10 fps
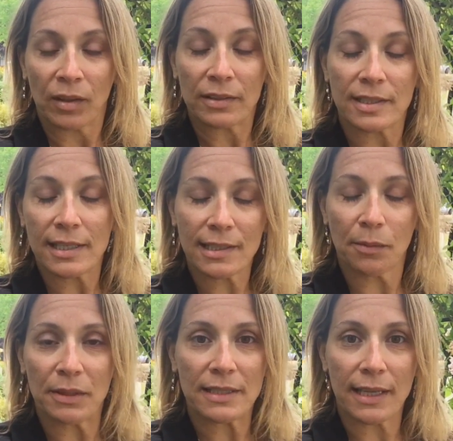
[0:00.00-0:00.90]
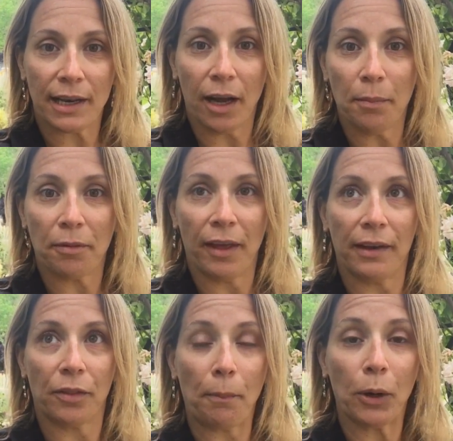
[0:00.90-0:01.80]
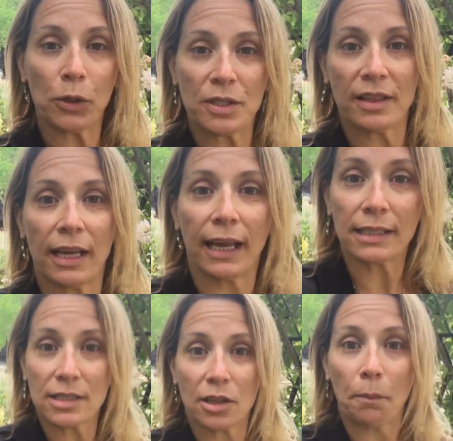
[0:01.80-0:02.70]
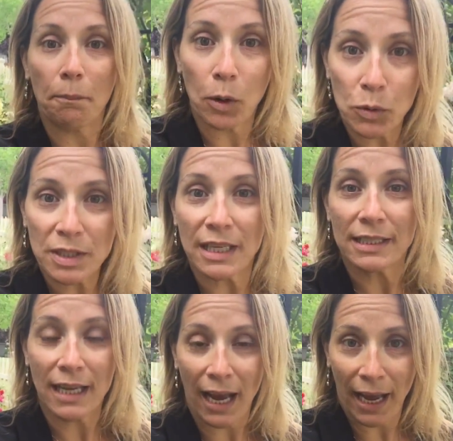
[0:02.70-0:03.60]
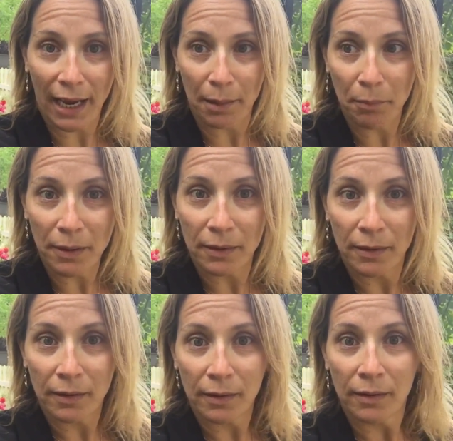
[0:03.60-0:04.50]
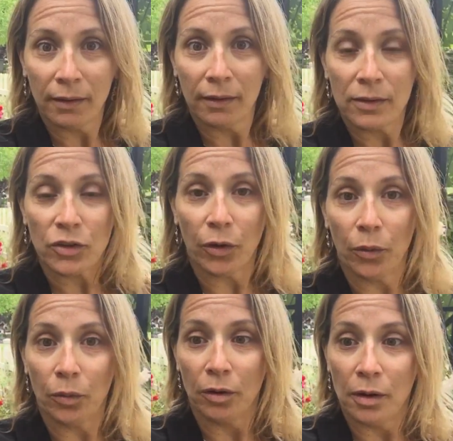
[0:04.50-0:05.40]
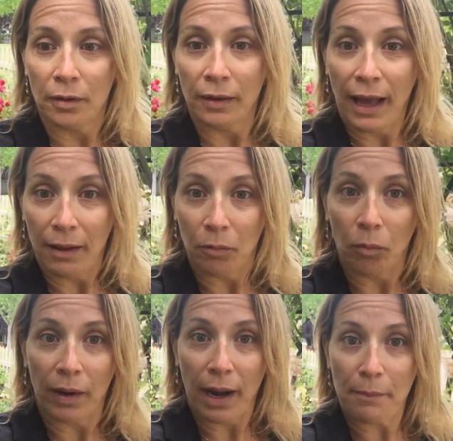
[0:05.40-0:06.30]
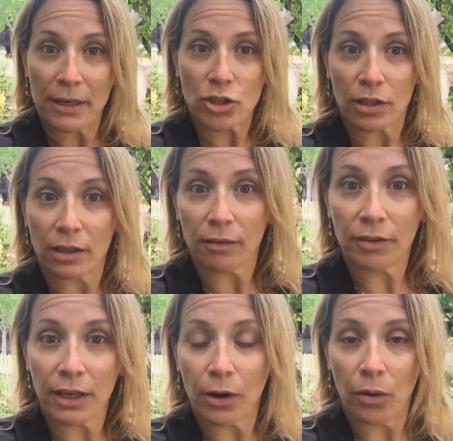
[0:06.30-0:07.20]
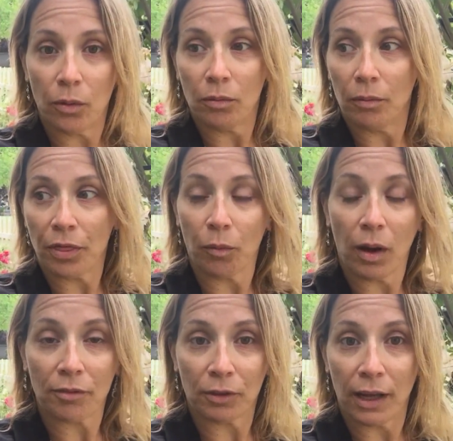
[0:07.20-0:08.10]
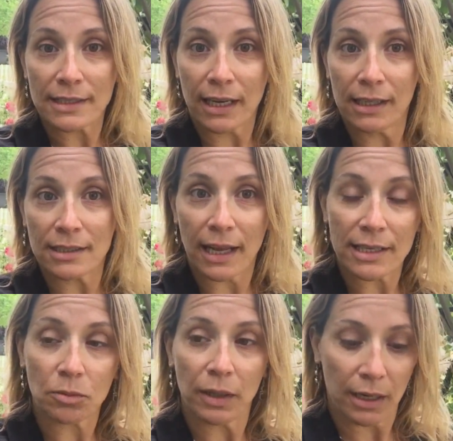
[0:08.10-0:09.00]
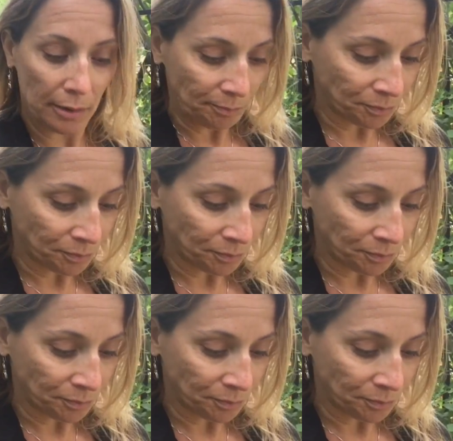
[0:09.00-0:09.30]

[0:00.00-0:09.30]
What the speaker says: The system is set up that the person that gets the most time, so what I mentioned in a video with the Walk for Lost Kids last week,